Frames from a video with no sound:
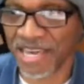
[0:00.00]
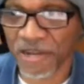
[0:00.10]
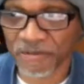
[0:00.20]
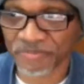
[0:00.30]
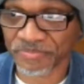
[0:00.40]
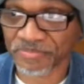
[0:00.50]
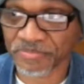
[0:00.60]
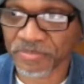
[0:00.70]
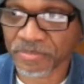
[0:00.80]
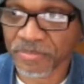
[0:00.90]
there.
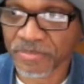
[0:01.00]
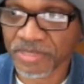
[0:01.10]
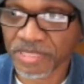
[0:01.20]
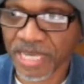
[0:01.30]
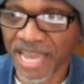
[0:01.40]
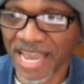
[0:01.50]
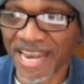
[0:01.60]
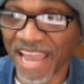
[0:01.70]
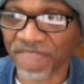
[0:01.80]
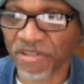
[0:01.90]

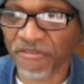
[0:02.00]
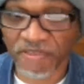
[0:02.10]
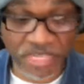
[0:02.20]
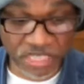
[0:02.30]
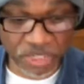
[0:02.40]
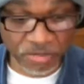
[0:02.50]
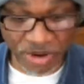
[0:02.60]
And after you finish this